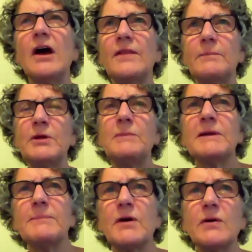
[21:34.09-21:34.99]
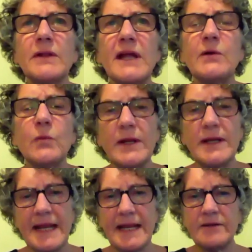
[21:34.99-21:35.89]
on the pubic bone and
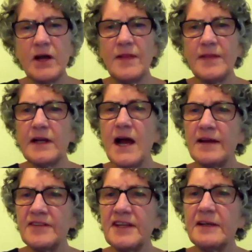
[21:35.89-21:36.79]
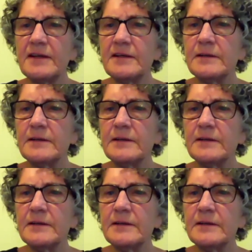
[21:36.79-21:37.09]
one hand on the coccyx,